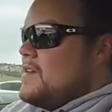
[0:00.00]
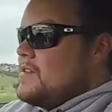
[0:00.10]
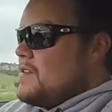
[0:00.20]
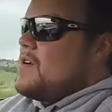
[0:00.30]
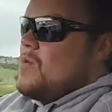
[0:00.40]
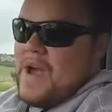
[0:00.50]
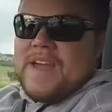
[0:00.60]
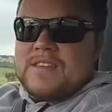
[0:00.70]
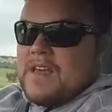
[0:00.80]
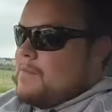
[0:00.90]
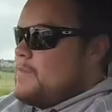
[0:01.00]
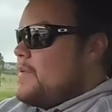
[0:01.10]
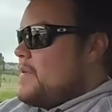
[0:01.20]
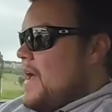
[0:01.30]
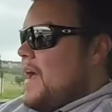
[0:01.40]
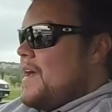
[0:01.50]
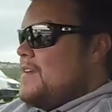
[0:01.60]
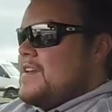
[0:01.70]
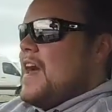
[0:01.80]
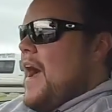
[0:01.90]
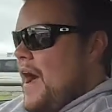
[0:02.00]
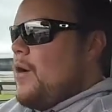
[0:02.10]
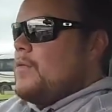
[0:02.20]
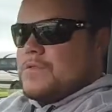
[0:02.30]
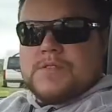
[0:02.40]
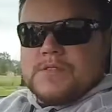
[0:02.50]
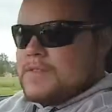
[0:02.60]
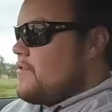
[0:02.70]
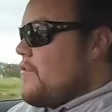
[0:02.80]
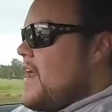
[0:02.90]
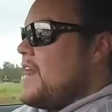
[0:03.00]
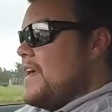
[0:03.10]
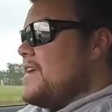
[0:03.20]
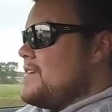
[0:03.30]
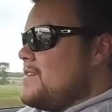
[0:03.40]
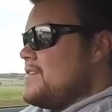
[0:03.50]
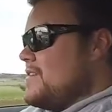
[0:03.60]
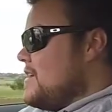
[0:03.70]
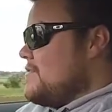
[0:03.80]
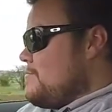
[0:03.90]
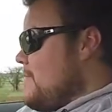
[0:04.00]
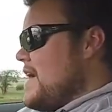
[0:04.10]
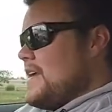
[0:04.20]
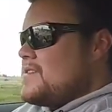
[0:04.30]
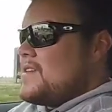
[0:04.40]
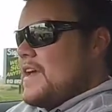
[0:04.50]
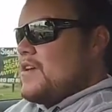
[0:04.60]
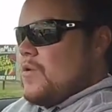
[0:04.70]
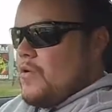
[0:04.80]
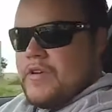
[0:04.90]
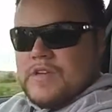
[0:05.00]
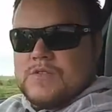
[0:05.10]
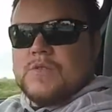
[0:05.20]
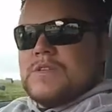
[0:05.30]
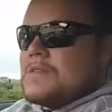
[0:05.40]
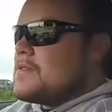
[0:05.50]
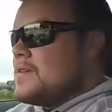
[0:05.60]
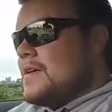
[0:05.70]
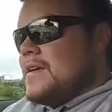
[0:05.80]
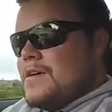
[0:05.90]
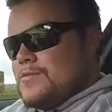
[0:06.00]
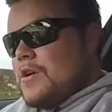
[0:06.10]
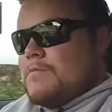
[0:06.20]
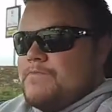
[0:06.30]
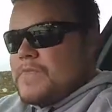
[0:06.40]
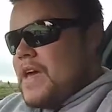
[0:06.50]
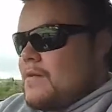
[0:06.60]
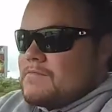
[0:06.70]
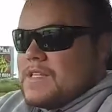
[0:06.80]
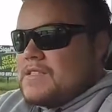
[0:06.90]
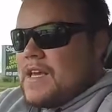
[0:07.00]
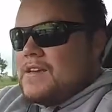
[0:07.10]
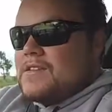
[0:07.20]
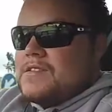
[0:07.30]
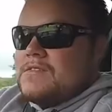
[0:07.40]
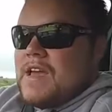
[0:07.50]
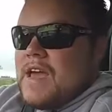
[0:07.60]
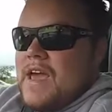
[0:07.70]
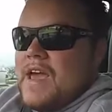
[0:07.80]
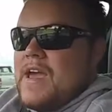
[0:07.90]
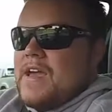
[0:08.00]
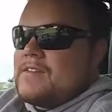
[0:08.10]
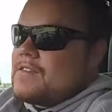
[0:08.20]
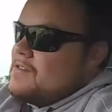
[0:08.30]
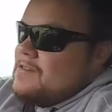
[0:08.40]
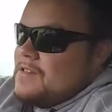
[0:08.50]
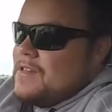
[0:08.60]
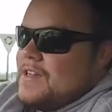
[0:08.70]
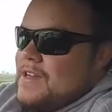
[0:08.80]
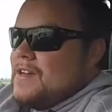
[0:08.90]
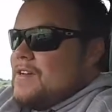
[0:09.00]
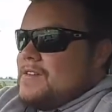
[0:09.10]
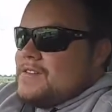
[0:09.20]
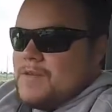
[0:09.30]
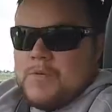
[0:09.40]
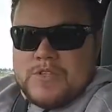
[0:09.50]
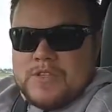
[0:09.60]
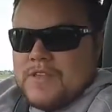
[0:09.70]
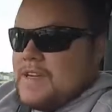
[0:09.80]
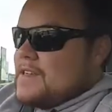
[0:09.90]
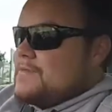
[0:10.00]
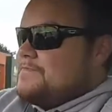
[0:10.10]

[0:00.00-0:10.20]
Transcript: the thing wakes up and it howls. Really, it makes a glorious noise. So yeah, take a listen and tell me what you think.